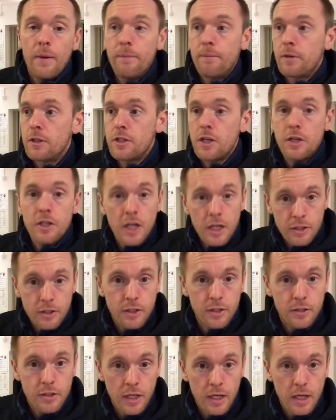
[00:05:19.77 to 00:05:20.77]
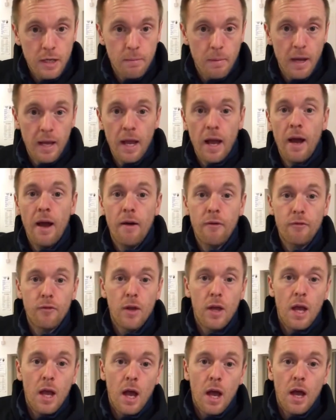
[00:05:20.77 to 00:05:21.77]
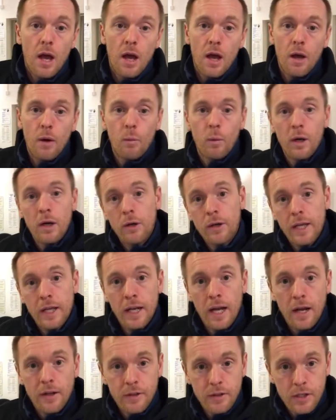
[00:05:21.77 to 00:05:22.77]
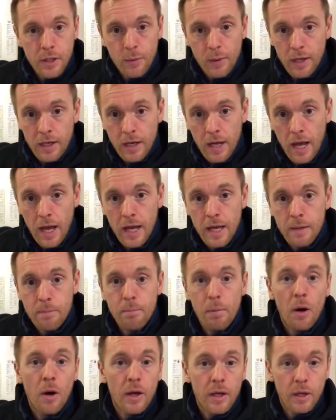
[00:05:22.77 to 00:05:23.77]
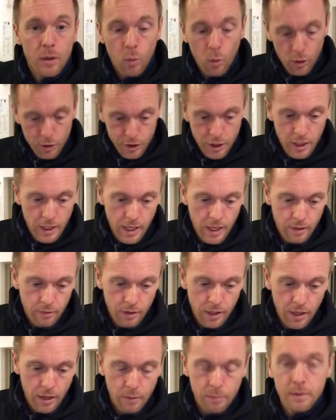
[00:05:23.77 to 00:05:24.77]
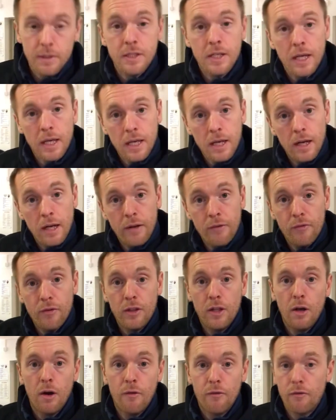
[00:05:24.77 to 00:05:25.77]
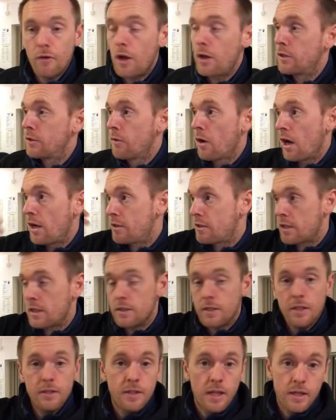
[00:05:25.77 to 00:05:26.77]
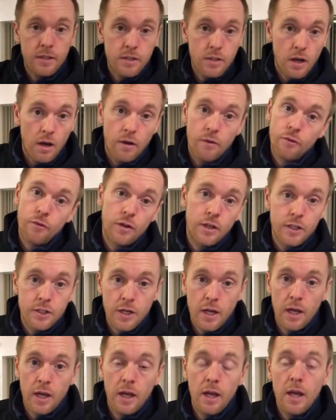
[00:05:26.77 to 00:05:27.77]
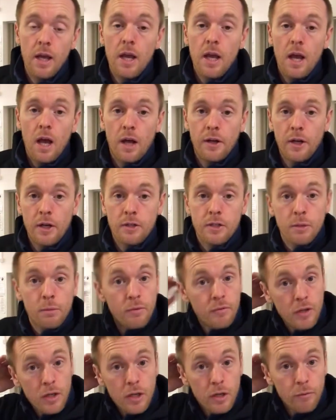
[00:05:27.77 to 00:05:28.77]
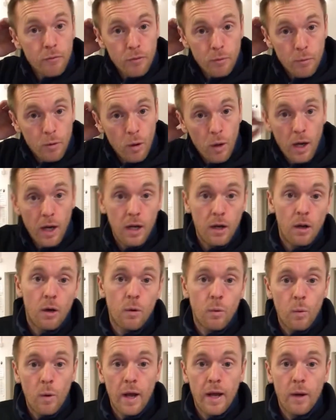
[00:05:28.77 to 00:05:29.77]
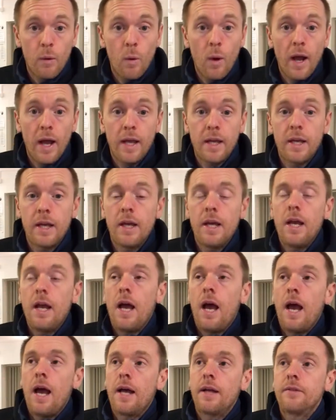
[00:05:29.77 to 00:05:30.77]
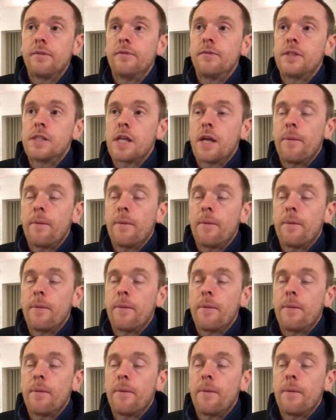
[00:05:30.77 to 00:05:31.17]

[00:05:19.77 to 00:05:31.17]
suggestions that you may have. We're looking at doing a bike washing area, particularly for the off-road rides, because as they start and finish here, I know some of you come from quite a long way away, and